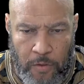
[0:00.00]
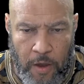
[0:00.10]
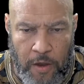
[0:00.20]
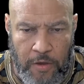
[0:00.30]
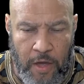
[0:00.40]

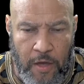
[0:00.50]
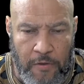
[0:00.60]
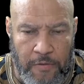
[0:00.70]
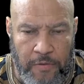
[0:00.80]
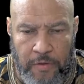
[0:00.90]
There you
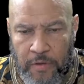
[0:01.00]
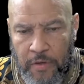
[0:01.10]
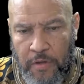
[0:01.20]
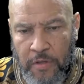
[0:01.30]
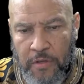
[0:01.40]
go.
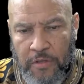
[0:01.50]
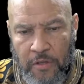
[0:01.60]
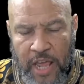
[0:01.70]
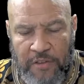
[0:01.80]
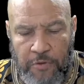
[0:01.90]

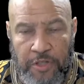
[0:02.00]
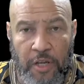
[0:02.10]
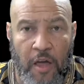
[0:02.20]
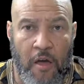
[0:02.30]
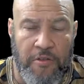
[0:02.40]
So that's what the
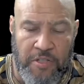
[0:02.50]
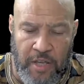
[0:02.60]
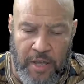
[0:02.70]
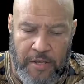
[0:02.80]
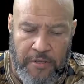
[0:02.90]
law
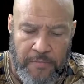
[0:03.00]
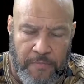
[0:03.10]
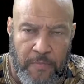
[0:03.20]
says.